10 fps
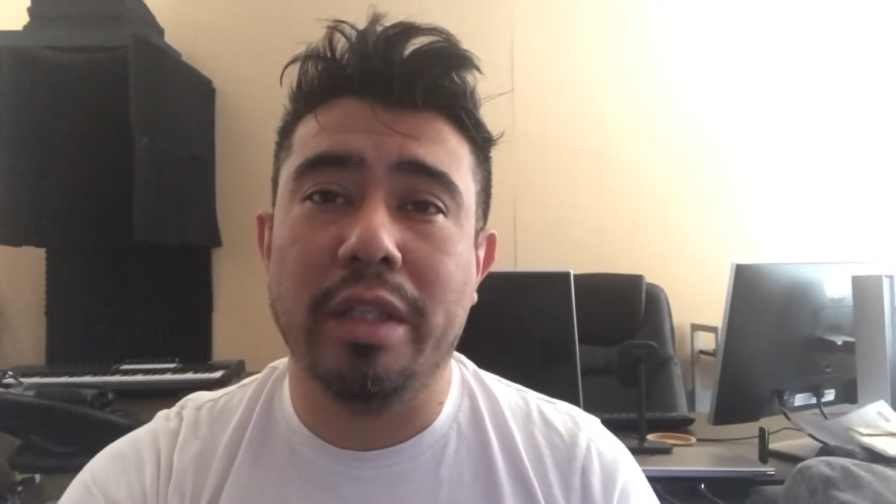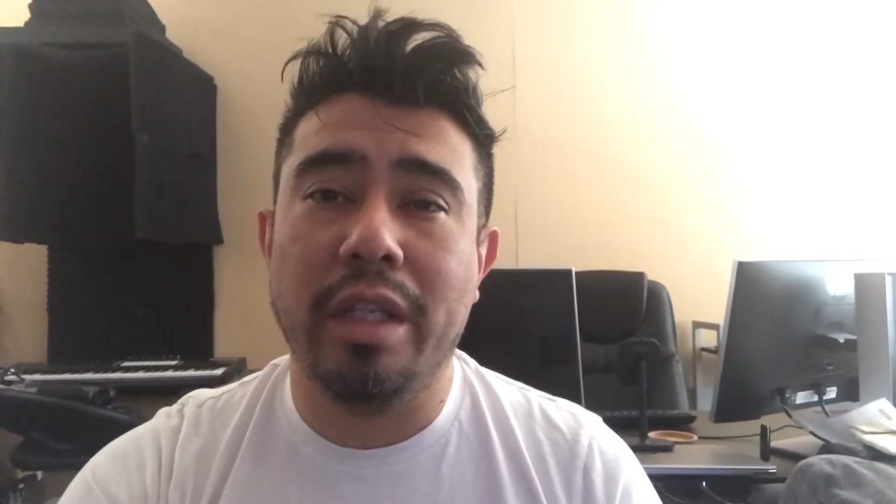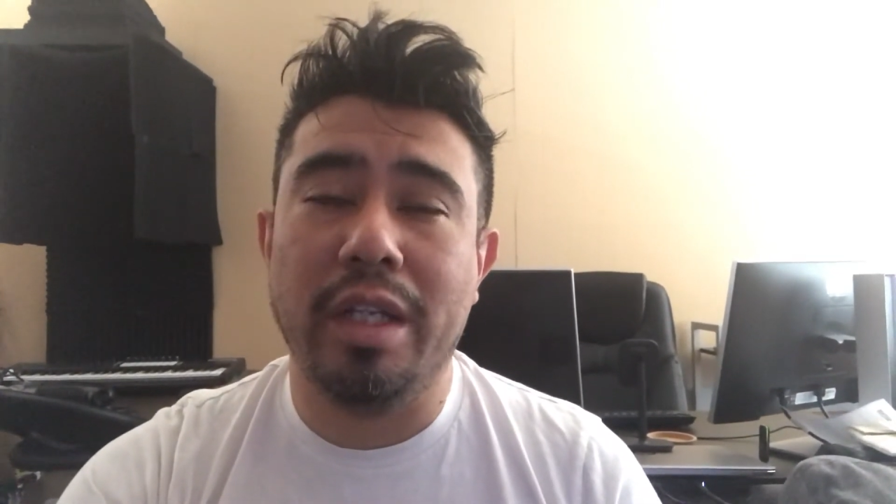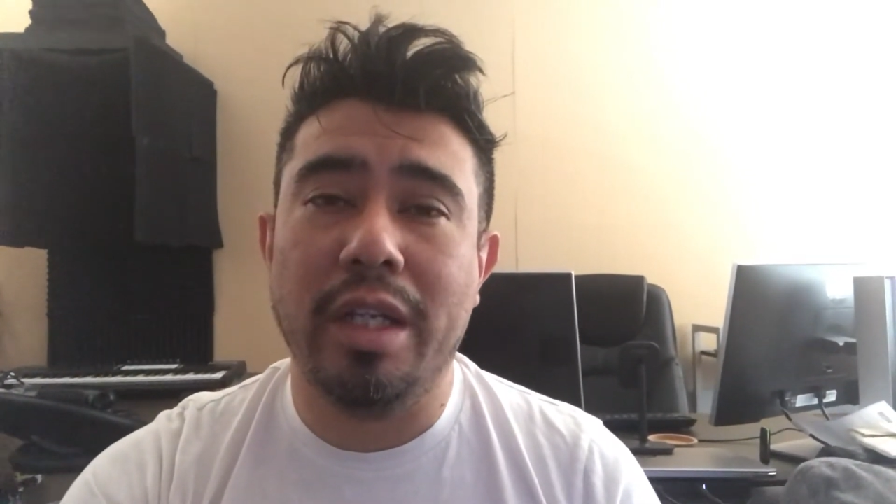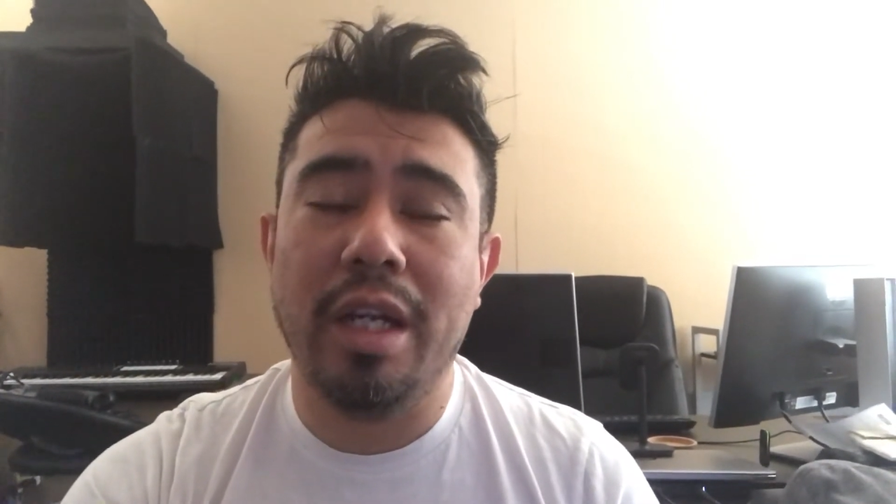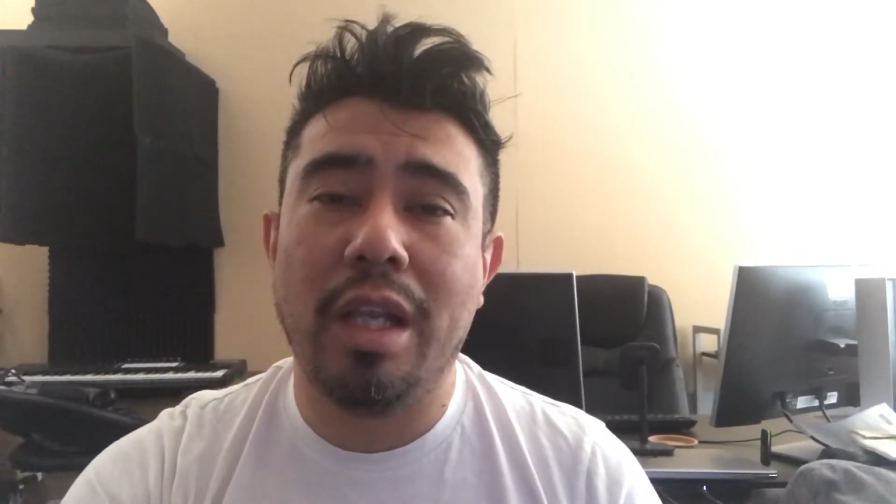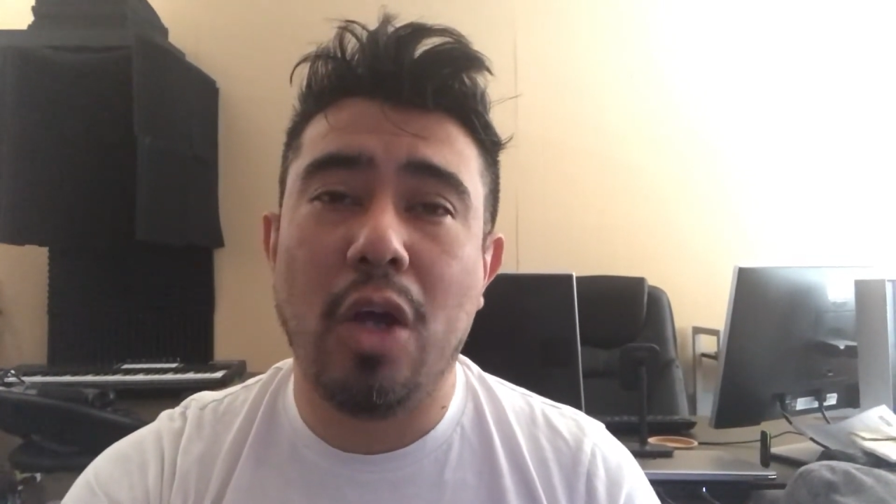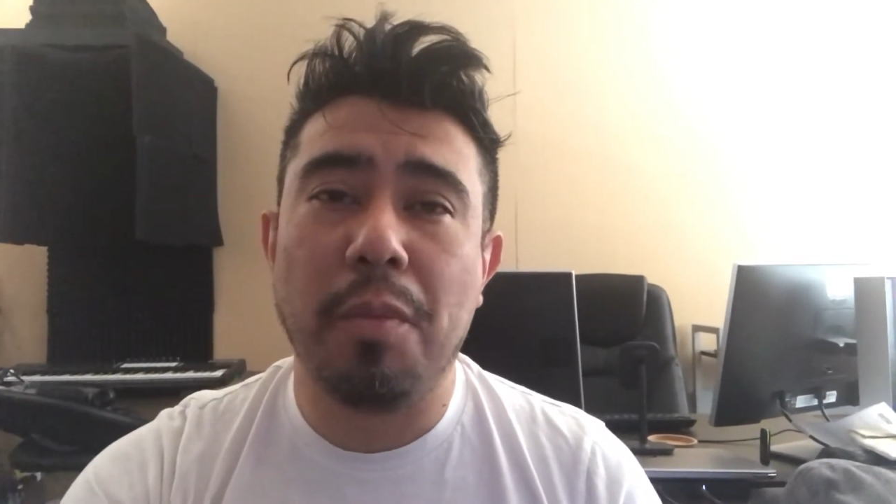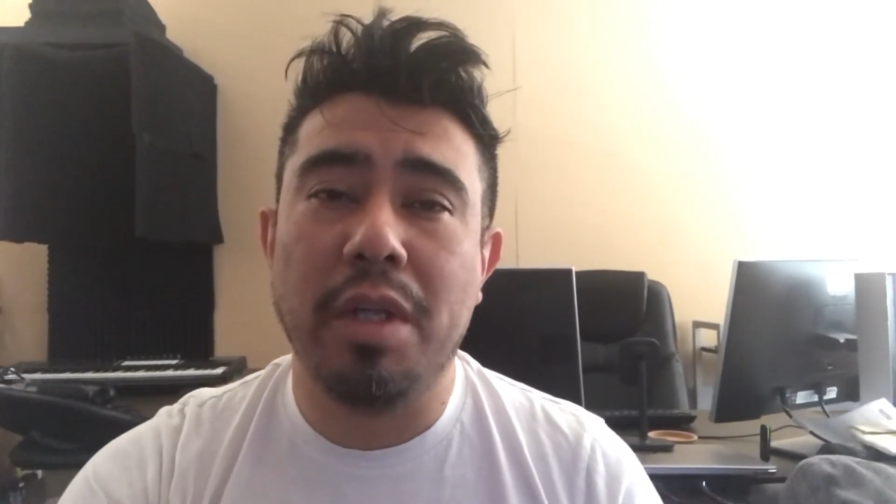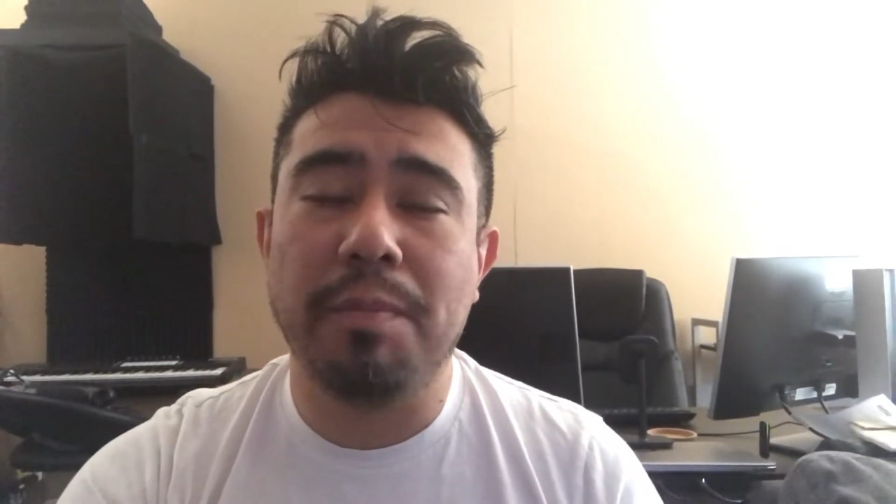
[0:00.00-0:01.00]
They did allow
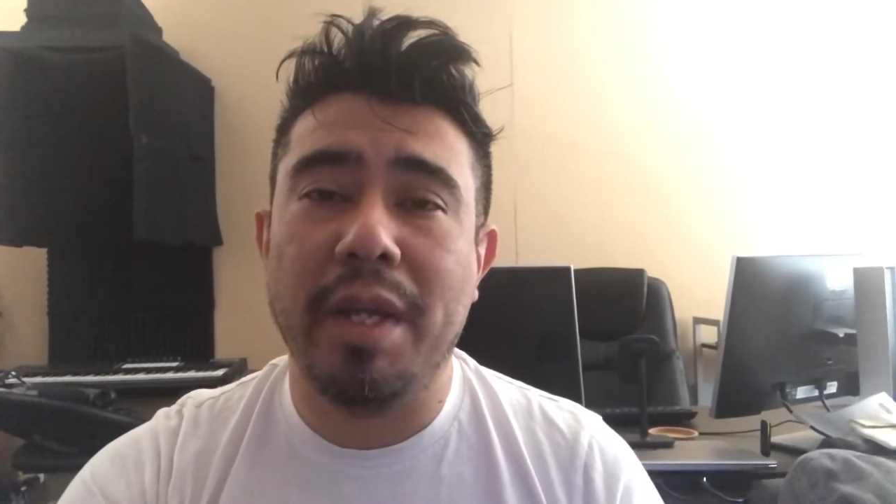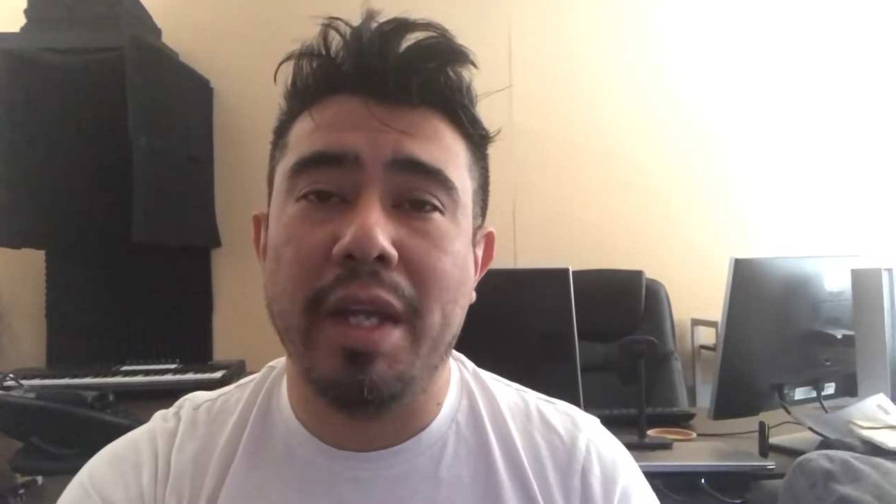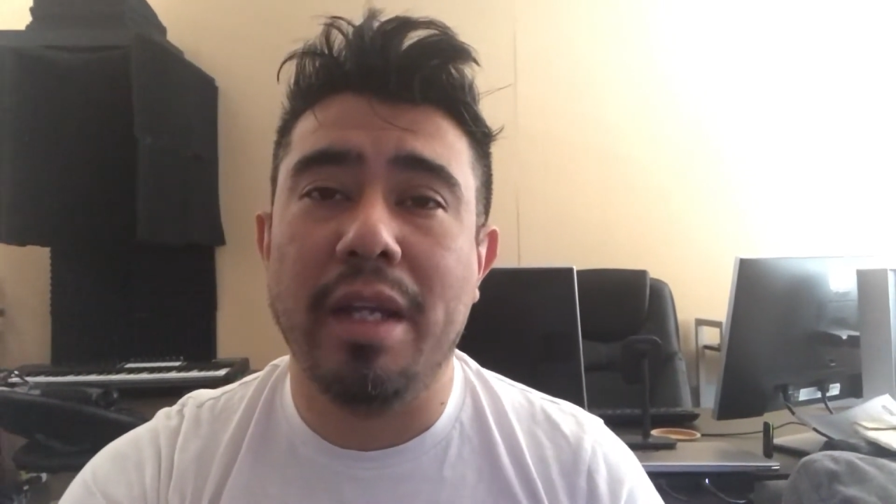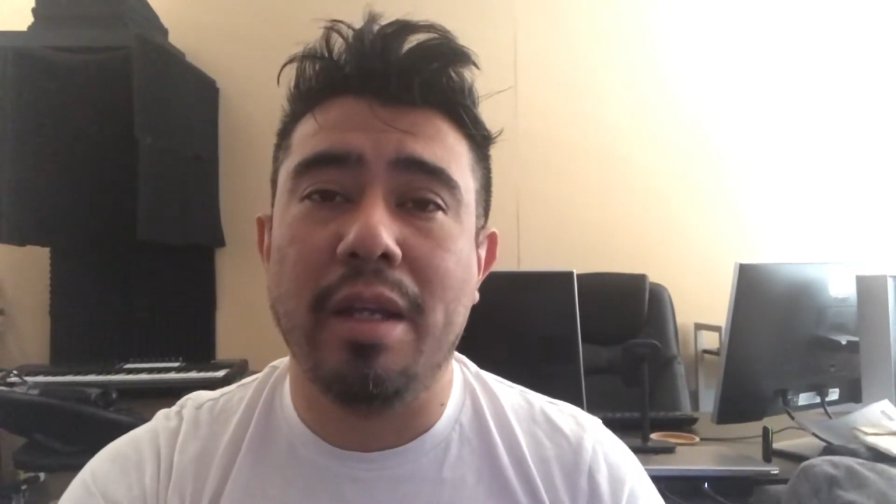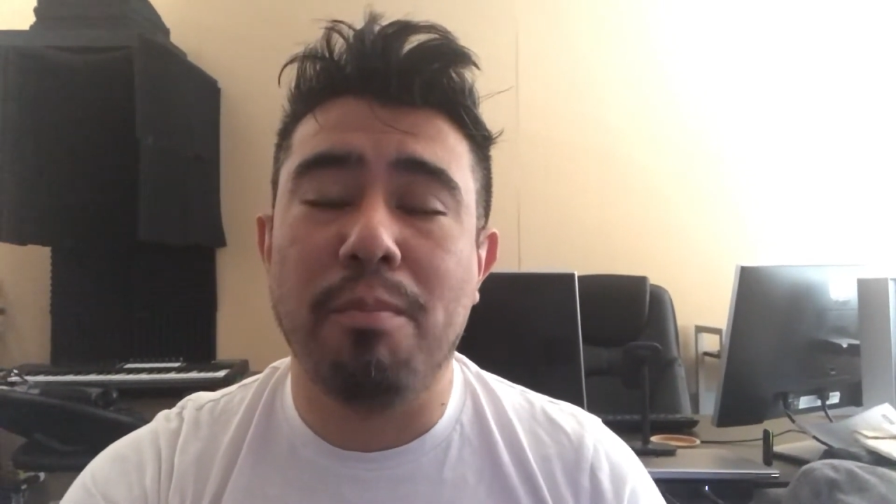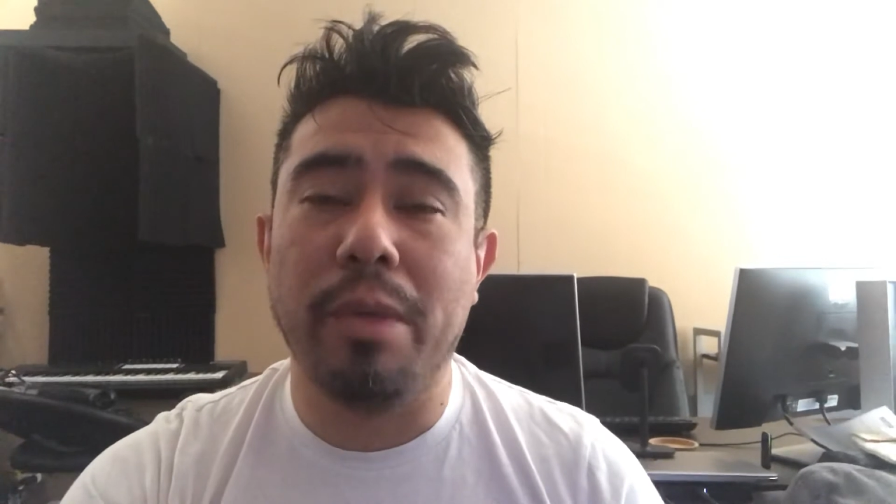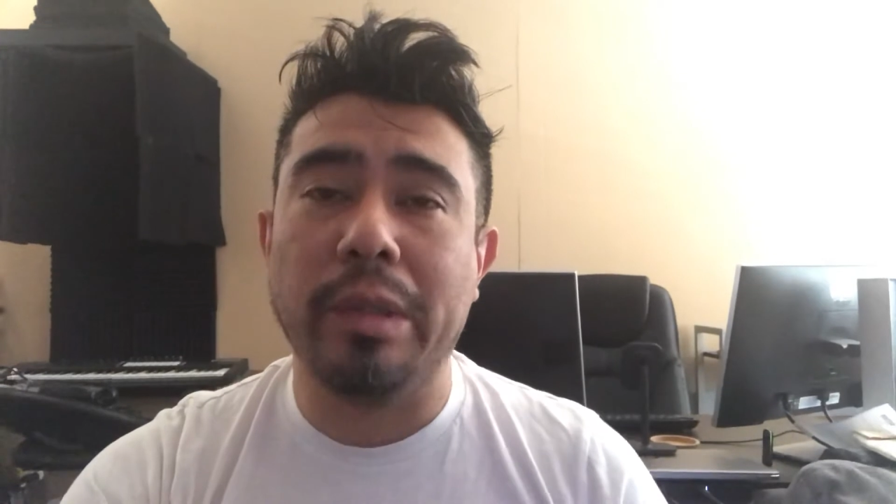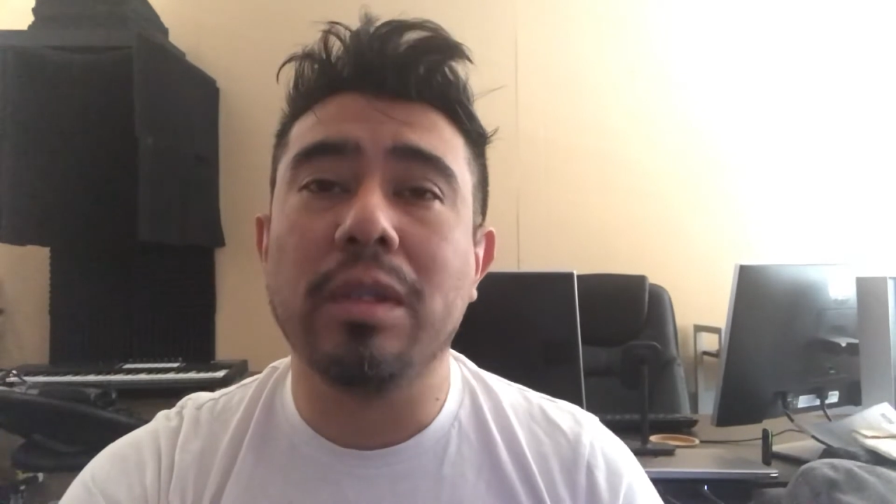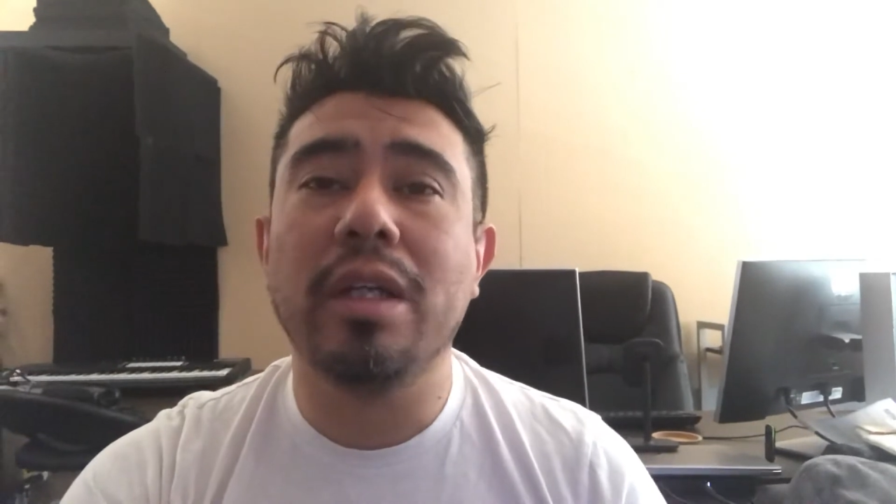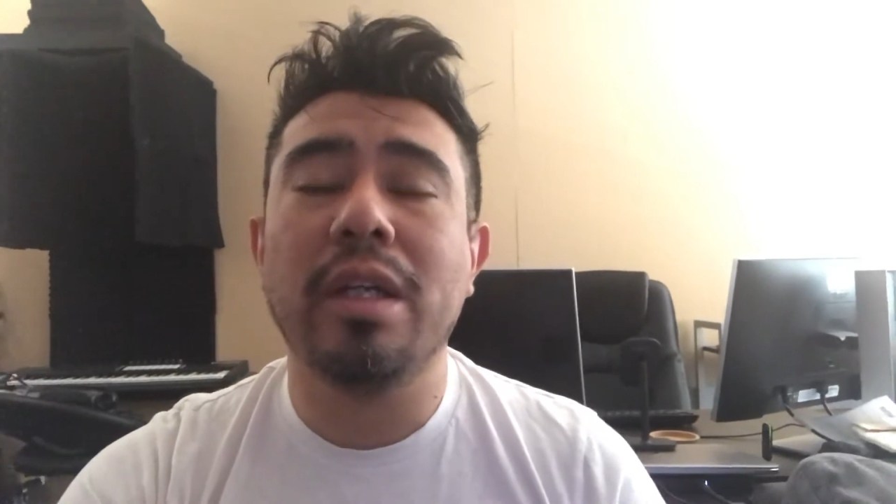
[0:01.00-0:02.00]
me to pay
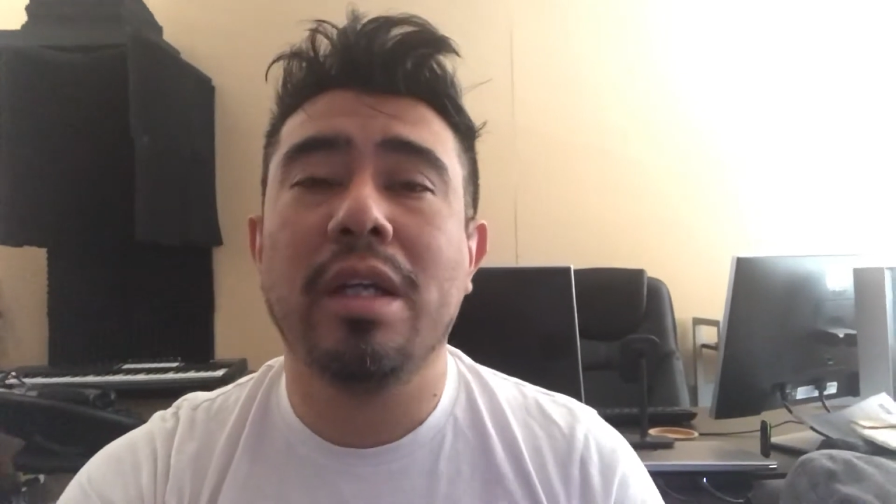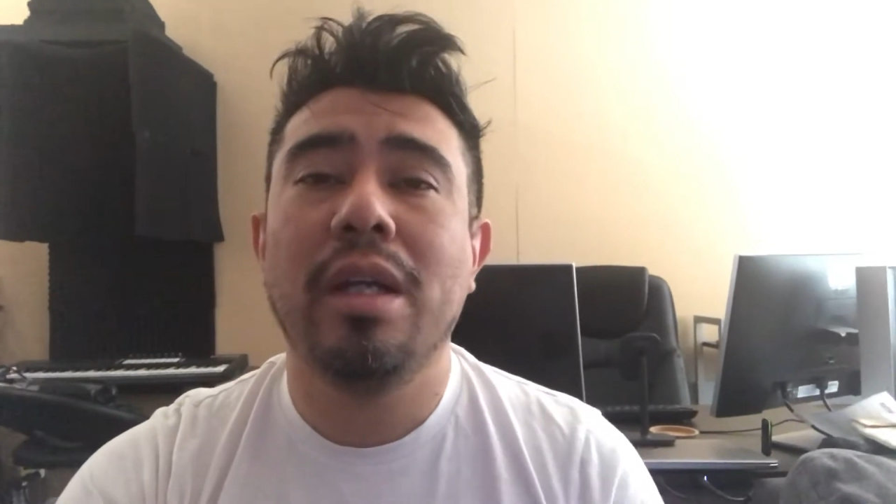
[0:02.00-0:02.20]
monthly